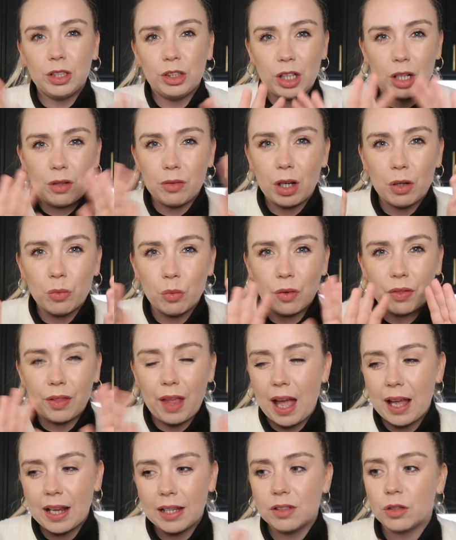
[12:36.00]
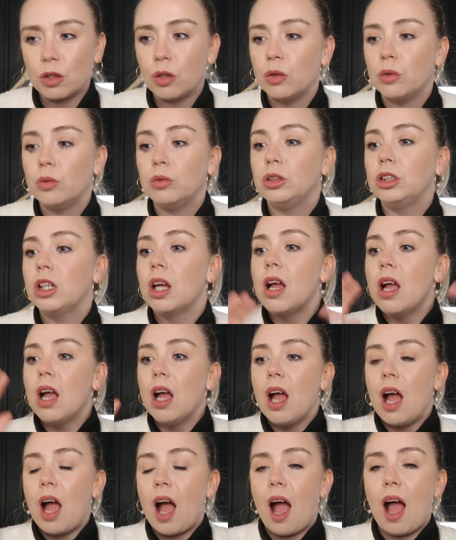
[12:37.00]
I don't know what that is called,
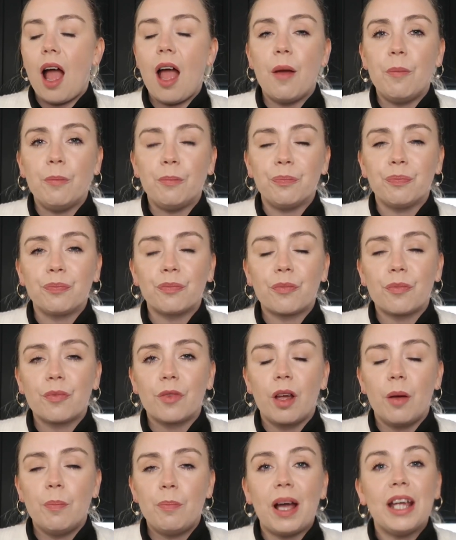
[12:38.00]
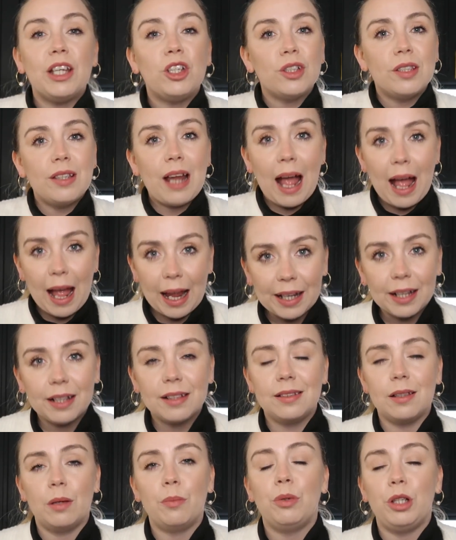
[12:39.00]
but it just
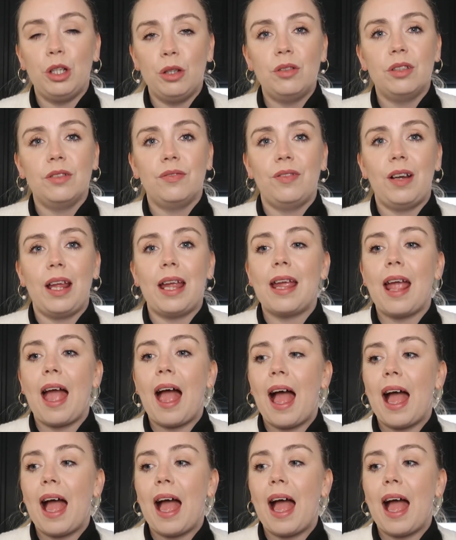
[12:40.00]
hangs beautifully.